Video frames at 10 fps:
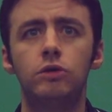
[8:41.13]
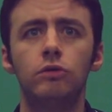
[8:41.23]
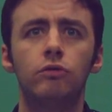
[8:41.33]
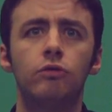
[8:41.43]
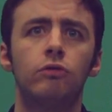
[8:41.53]

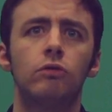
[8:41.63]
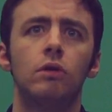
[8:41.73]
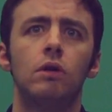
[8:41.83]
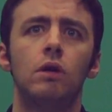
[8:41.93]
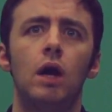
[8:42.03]

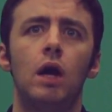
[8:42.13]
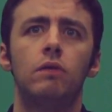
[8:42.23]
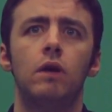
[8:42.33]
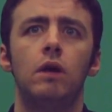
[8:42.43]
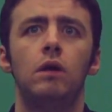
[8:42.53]
Teachers,
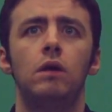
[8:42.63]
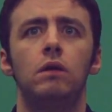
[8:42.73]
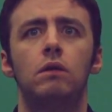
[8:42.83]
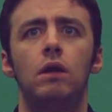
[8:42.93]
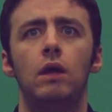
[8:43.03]
as
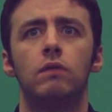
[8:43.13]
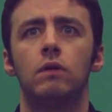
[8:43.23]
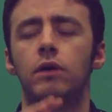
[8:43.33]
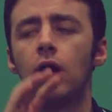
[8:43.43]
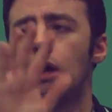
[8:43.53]
a
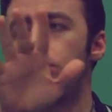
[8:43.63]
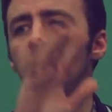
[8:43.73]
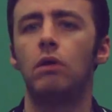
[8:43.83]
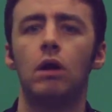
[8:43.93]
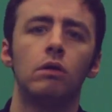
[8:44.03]
as a
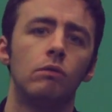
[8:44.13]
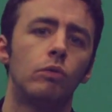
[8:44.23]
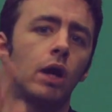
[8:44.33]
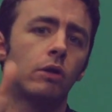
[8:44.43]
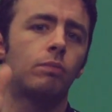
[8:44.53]
taboo,
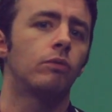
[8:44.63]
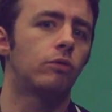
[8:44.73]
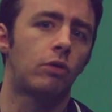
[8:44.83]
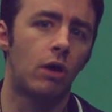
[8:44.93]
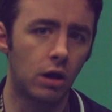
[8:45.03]
aren't we're
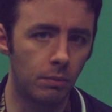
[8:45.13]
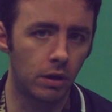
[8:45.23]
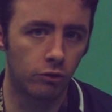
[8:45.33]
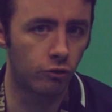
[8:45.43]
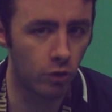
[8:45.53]
not supposed to
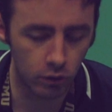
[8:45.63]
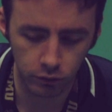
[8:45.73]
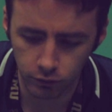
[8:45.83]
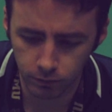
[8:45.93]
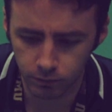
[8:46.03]
talk about our
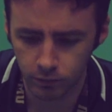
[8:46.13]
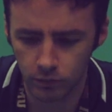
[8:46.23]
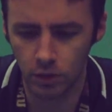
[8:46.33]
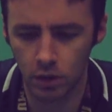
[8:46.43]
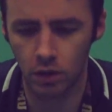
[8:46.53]
struggles.
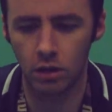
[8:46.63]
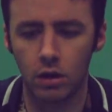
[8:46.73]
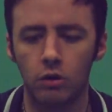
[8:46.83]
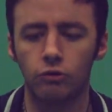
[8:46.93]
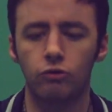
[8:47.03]

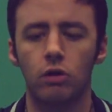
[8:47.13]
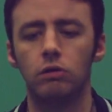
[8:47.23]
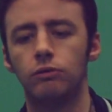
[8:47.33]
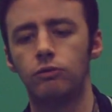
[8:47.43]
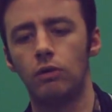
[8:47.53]
Uh, our
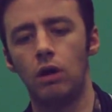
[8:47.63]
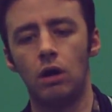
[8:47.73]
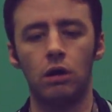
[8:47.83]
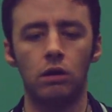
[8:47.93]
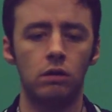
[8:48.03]

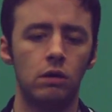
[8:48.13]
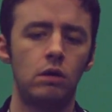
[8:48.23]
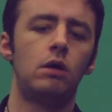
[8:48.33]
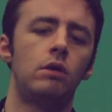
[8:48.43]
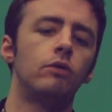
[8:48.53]
struggles
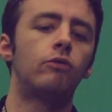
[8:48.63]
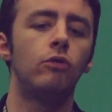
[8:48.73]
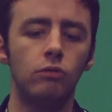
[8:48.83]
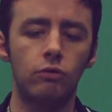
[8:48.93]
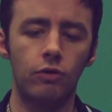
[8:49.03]
are
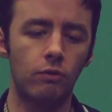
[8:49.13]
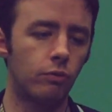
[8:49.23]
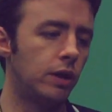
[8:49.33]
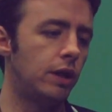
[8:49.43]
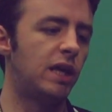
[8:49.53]
the
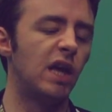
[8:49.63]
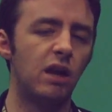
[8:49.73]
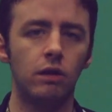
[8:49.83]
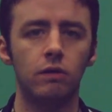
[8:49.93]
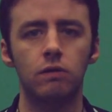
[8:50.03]
students that
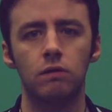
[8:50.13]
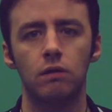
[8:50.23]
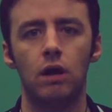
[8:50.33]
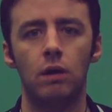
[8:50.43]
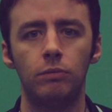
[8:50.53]
really get at
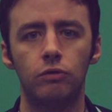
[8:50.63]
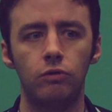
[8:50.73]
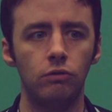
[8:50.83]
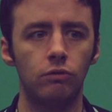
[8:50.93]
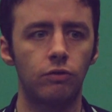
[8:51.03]
us,
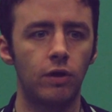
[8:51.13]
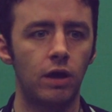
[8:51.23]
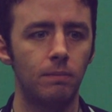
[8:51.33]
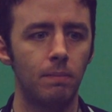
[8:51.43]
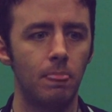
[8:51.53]
um, the
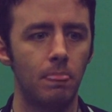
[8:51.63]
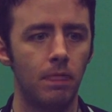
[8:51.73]
students that